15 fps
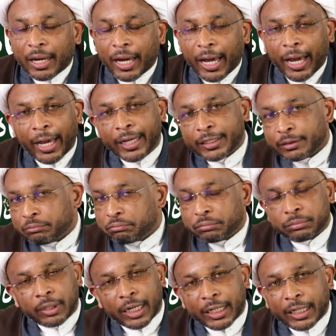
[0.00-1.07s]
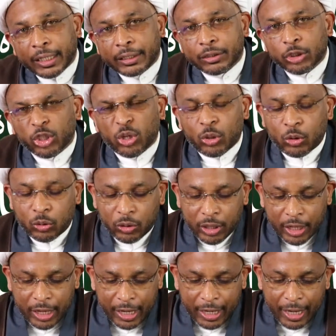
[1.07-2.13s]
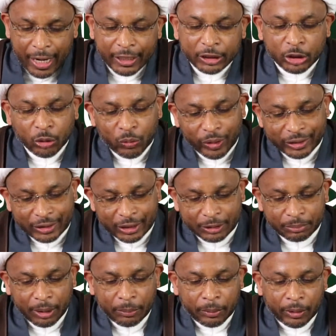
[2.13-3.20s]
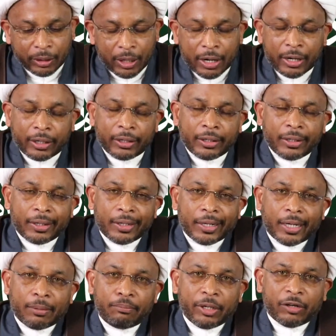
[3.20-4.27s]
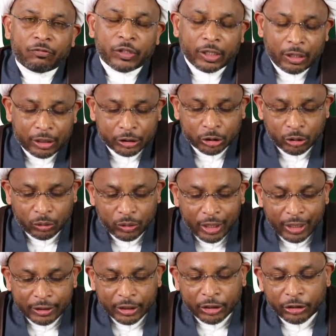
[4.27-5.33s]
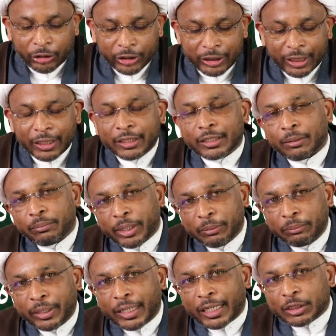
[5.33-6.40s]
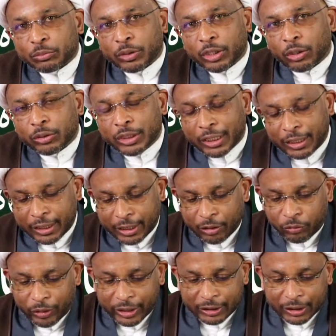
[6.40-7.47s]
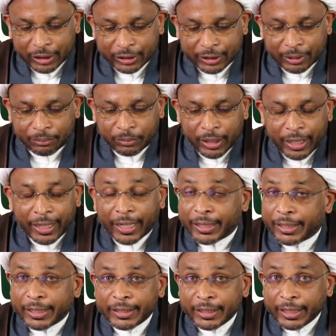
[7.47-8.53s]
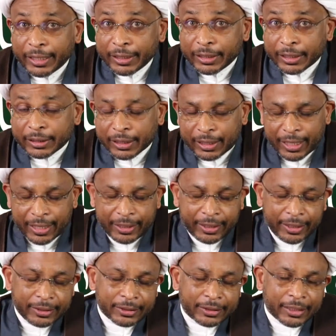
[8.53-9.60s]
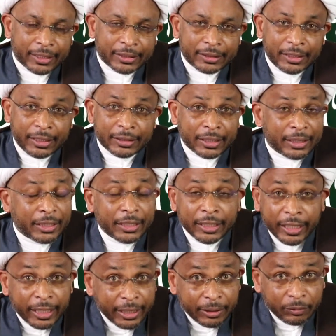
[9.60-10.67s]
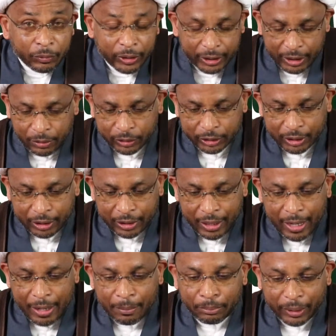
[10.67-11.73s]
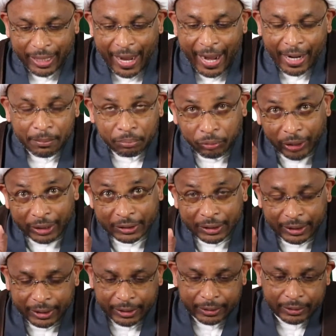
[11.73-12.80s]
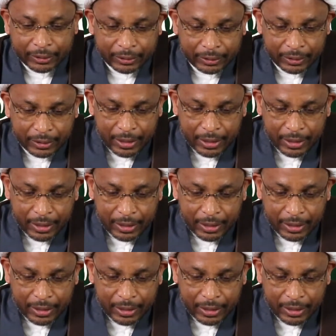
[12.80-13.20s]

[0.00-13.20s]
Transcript: and again, no consequences. People are above the law. So the 13th Amendment, as we know, didn't end racism. It didn't end in the 1960s. It didn't end when there was a black president.